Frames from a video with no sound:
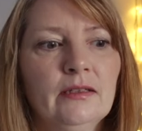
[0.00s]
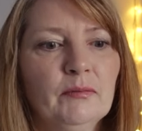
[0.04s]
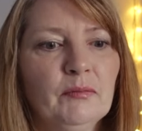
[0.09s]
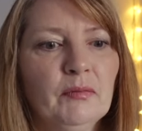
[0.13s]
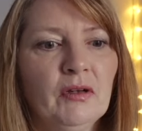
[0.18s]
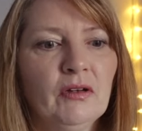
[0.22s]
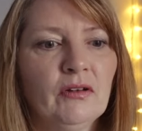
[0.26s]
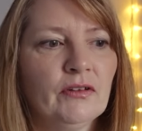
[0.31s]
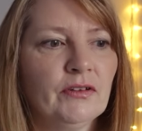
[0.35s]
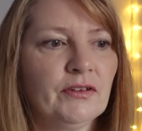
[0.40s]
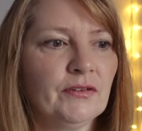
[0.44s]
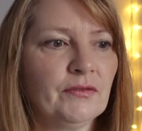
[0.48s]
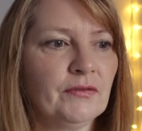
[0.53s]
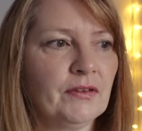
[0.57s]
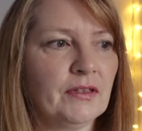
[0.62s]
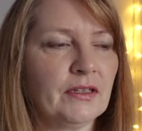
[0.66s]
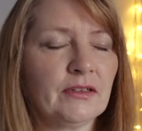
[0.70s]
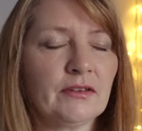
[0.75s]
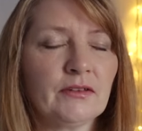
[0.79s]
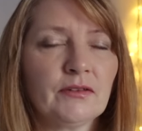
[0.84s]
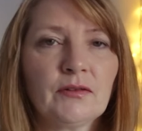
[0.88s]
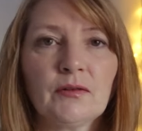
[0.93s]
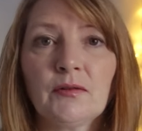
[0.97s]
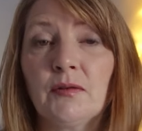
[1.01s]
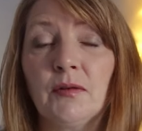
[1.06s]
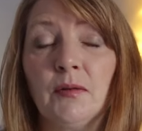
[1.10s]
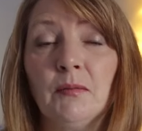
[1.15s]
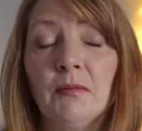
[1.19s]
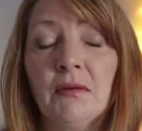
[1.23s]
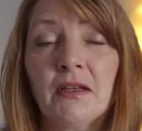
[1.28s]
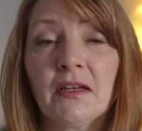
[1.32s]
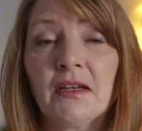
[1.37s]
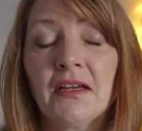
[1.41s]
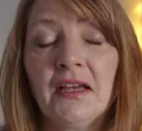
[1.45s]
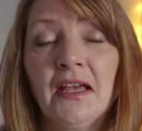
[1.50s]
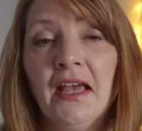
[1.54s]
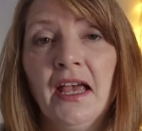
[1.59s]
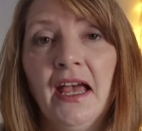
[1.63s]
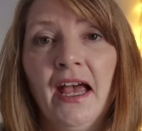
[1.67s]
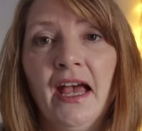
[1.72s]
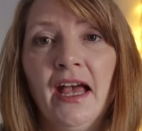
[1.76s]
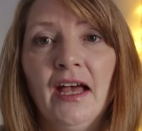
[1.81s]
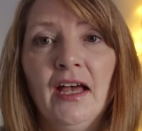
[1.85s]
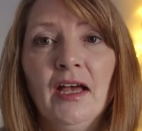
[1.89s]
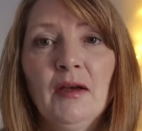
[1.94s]
part of things or something.
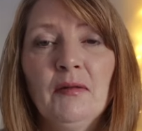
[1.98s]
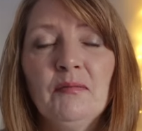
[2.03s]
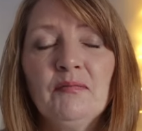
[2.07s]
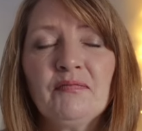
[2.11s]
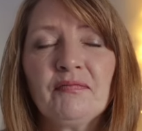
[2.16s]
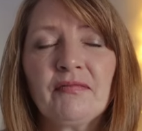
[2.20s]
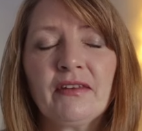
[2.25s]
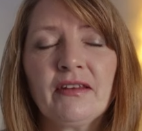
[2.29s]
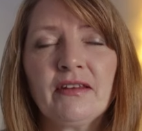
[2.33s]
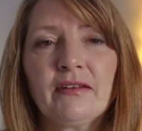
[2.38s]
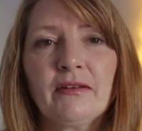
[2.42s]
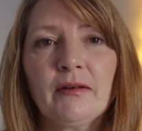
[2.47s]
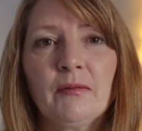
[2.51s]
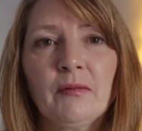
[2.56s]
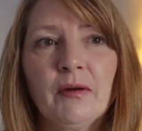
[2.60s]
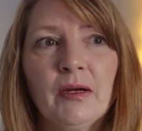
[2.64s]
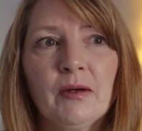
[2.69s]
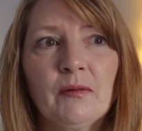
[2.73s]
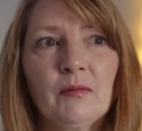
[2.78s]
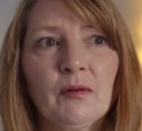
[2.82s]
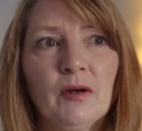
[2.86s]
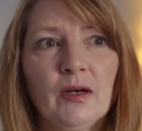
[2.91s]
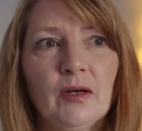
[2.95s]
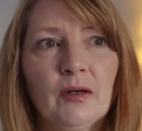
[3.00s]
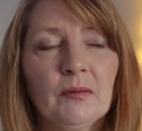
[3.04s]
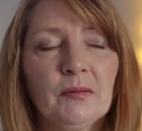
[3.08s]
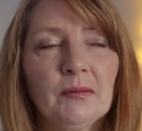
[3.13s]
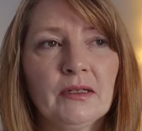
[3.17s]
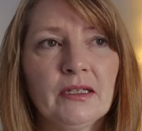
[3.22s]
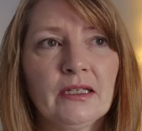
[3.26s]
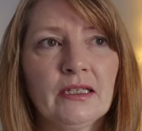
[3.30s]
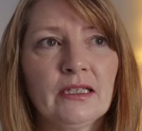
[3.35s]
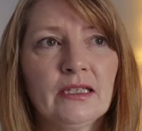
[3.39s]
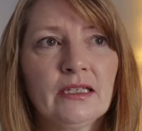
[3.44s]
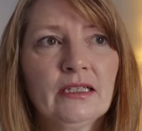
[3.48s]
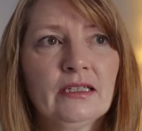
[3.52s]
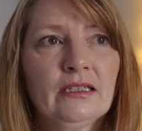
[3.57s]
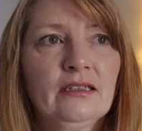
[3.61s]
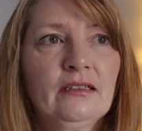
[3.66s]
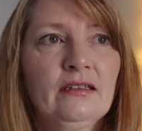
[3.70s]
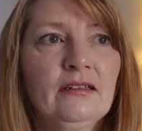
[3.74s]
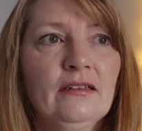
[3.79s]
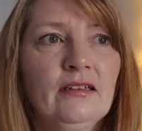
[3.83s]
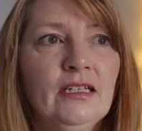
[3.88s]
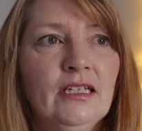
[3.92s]
So where were we?
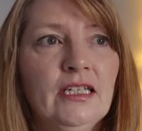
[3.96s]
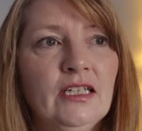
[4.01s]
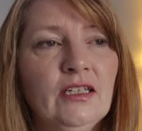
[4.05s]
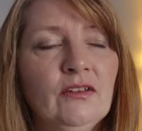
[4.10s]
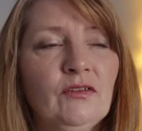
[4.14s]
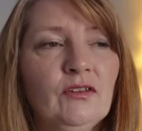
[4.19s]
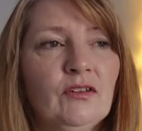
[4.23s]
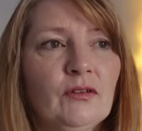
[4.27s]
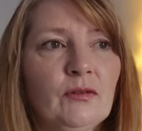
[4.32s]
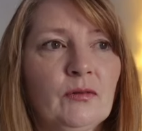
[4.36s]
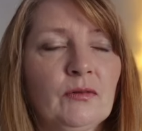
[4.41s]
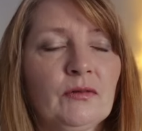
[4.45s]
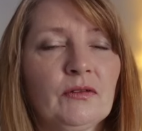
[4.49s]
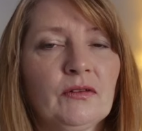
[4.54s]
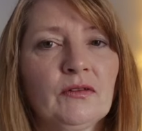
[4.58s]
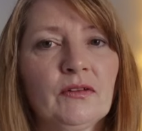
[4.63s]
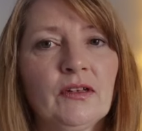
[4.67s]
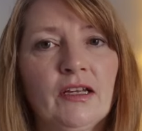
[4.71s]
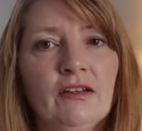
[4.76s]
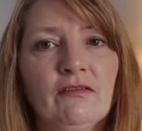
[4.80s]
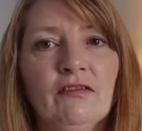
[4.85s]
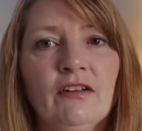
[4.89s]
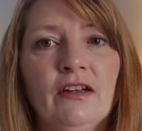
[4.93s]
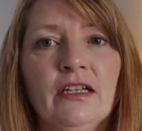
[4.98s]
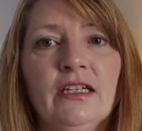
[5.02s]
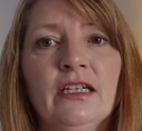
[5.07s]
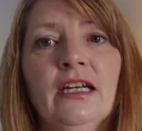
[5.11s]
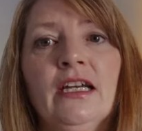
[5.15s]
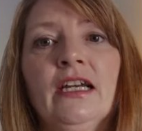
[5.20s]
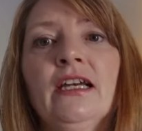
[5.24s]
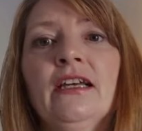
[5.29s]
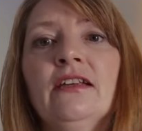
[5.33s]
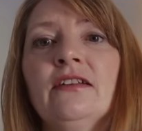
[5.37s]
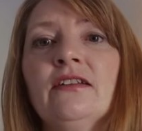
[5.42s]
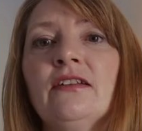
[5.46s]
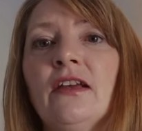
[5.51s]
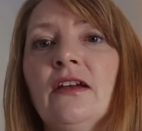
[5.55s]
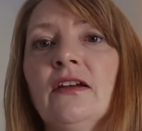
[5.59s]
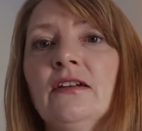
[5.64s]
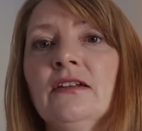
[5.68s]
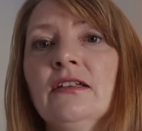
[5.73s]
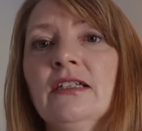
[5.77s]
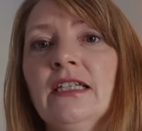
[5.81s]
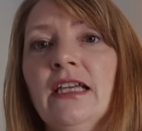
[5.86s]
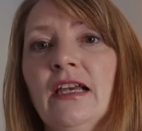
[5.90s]
Sleeves, this was all going fine.
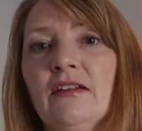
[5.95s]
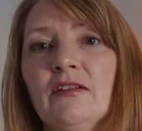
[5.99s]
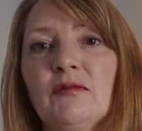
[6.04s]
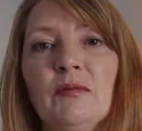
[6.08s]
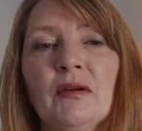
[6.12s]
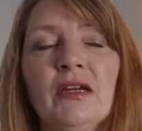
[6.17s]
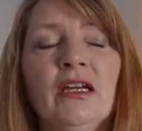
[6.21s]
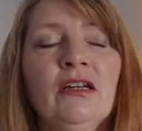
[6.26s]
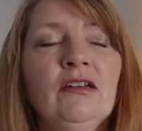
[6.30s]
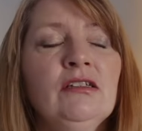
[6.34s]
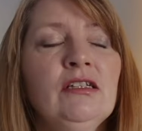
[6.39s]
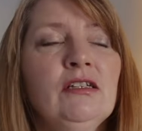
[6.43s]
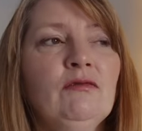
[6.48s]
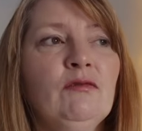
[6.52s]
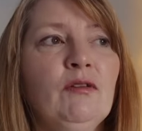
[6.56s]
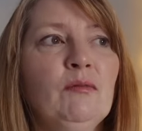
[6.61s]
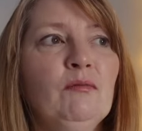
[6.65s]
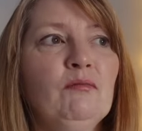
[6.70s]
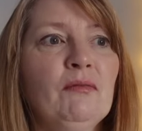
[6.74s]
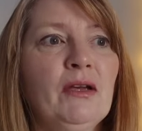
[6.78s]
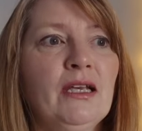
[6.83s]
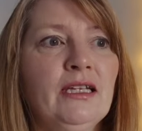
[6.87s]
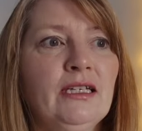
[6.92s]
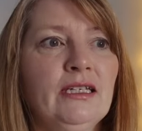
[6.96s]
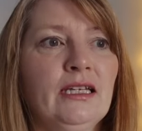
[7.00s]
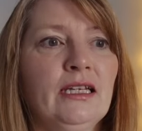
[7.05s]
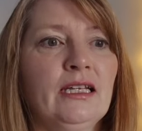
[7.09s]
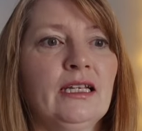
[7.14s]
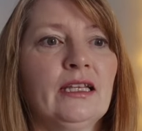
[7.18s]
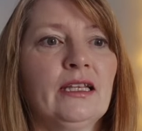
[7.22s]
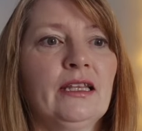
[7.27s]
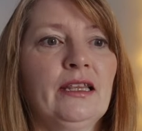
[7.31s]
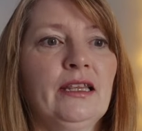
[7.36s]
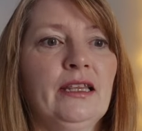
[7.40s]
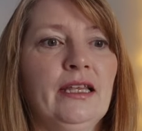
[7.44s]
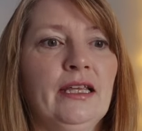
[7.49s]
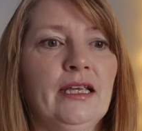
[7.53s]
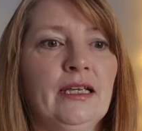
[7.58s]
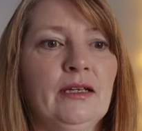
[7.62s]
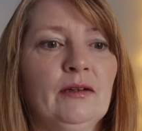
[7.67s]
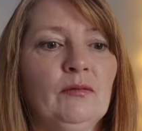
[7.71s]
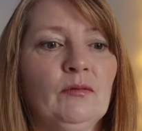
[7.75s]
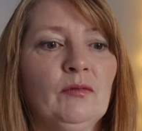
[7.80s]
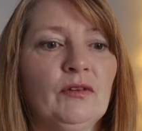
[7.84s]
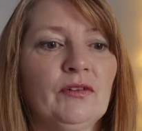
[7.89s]
So yes, my only remaining
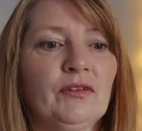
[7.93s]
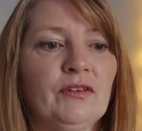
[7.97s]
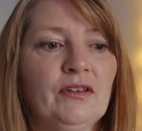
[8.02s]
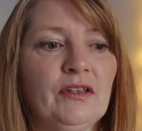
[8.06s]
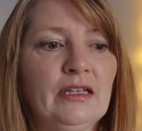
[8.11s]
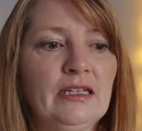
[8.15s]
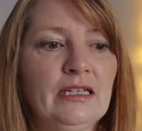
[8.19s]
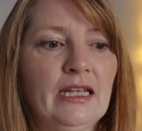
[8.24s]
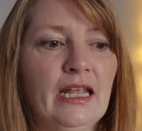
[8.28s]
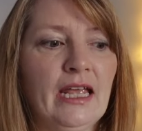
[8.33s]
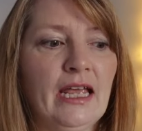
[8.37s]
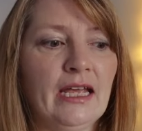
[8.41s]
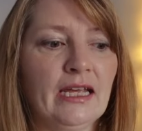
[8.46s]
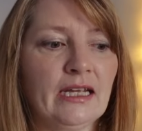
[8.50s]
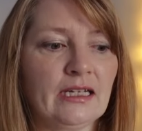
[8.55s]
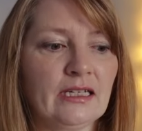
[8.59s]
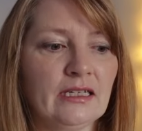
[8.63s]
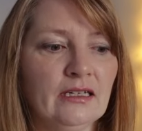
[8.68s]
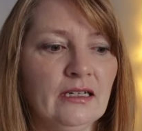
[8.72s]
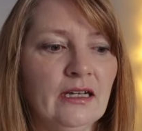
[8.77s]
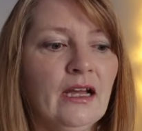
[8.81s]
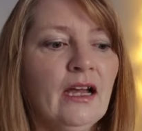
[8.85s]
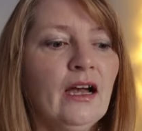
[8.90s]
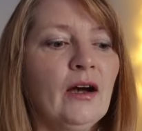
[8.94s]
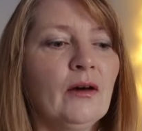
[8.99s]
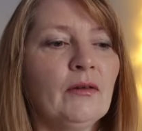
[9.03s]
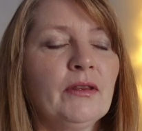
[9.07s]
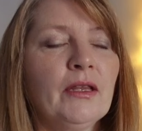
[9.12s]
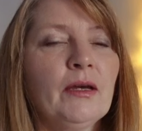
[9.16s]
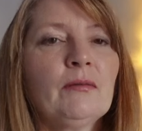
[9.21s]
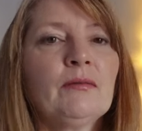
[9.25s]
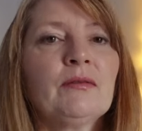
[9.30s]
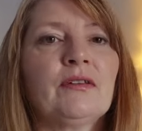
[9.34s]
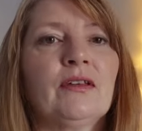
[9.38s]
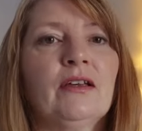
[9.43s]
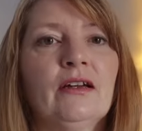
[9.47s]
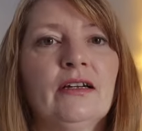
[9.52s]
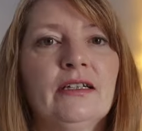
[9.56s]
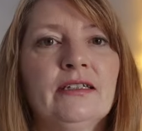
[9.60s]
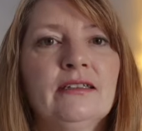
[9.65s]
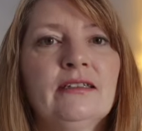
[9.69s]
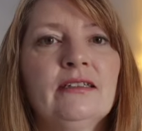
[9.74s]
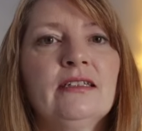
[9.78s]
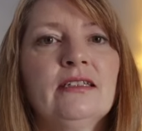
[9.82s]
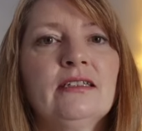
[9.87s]
thing was the neck. Oh, that was it.
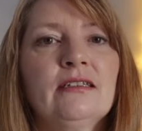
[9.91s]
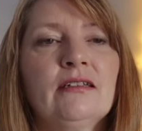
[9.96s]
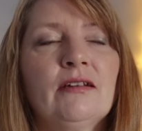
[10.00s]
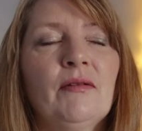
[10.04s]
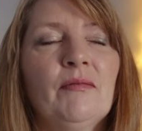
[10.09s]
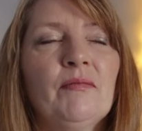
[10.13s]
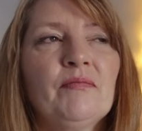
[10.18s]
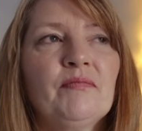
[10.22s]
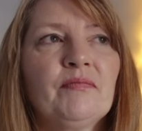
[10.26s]
I did